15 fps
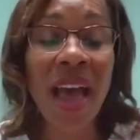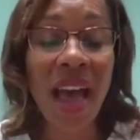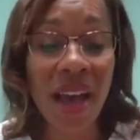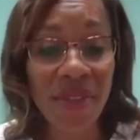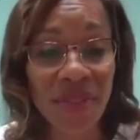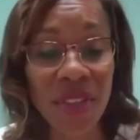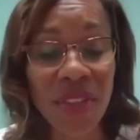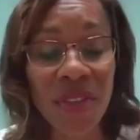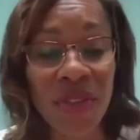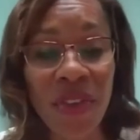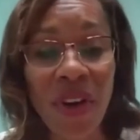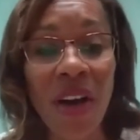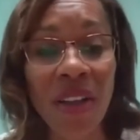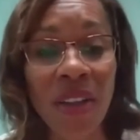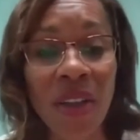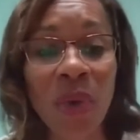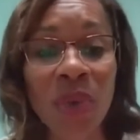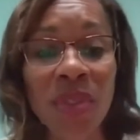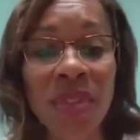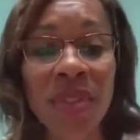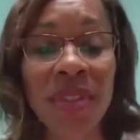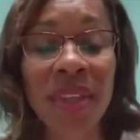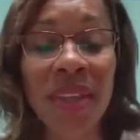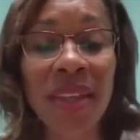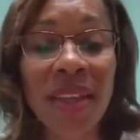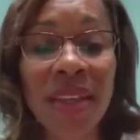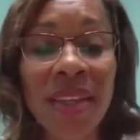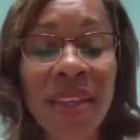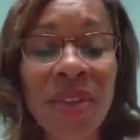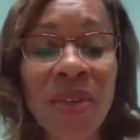after the fallout,
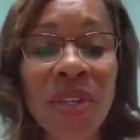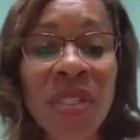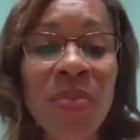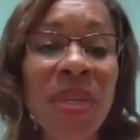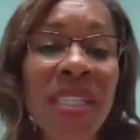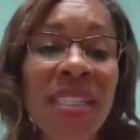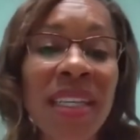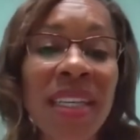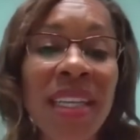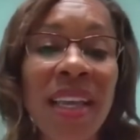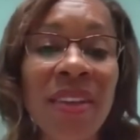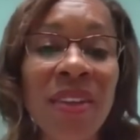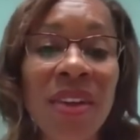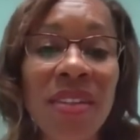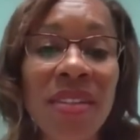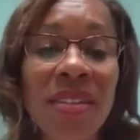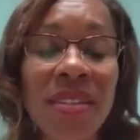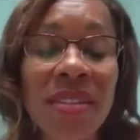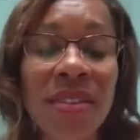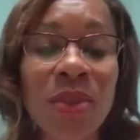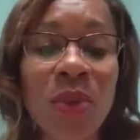is basically on us.